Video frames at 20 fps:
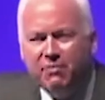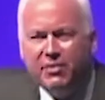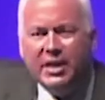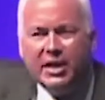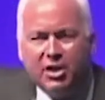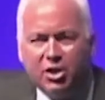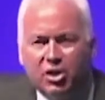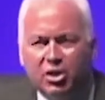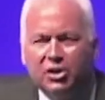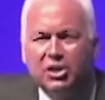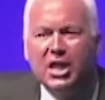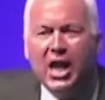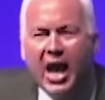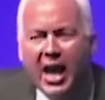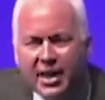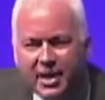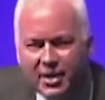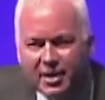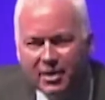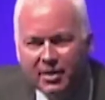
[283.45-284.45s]
vehicle,
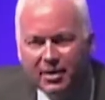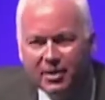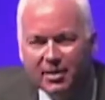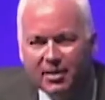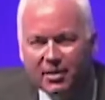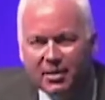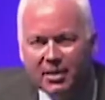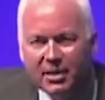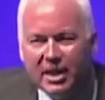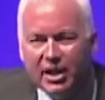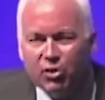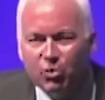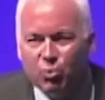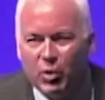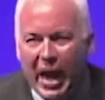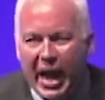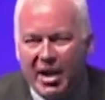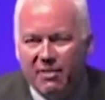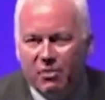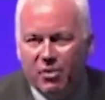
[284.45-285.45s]
none can
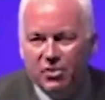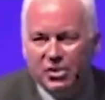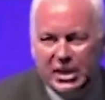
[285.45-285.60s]
rival